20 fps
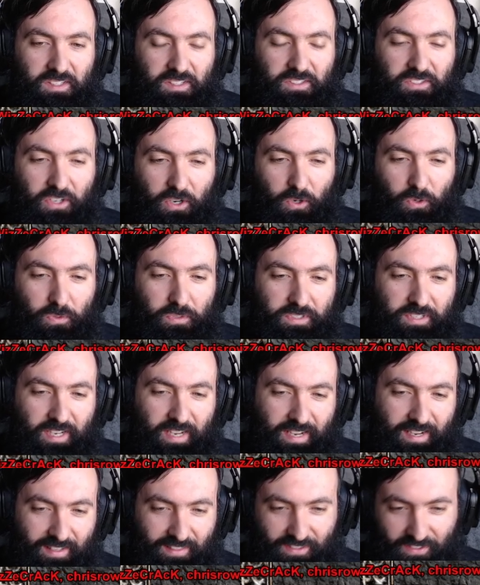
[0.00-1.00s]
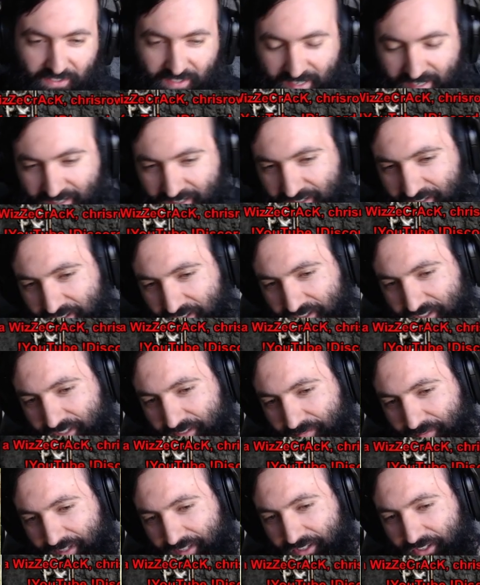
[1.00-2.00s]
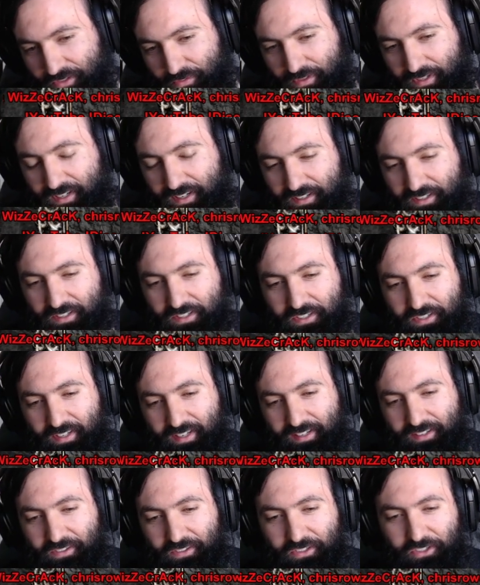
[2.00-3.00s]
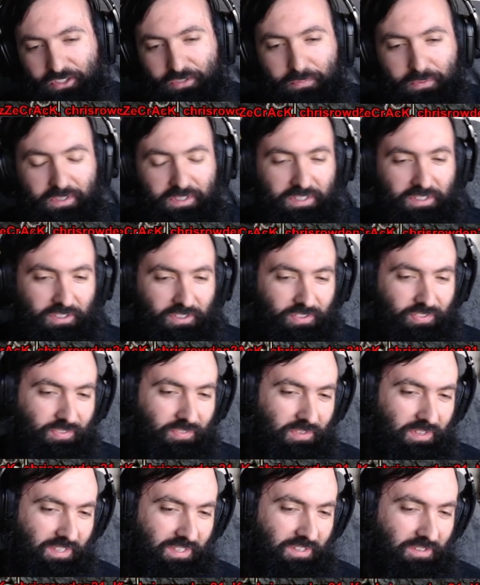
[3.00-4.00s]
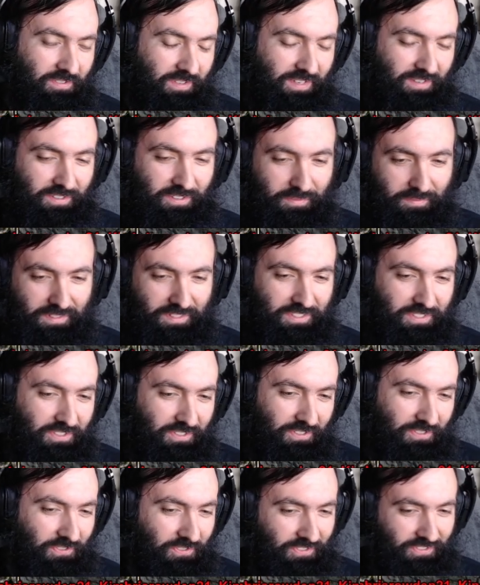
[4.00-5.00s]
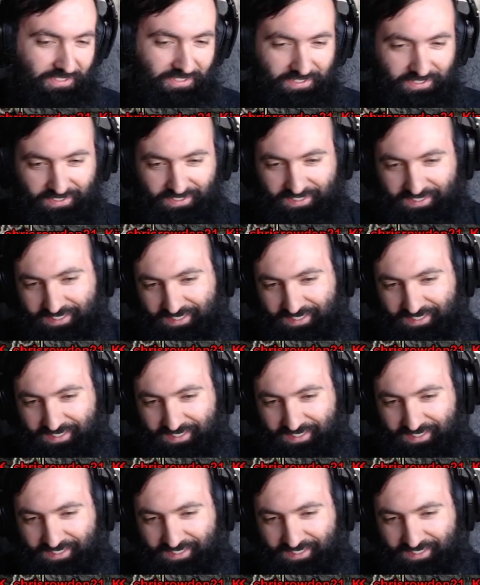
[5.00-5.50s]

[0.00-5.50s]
Don't tank the lightning hose and meteors. Wouldn't I just, like, lose more health running around him in circles, though?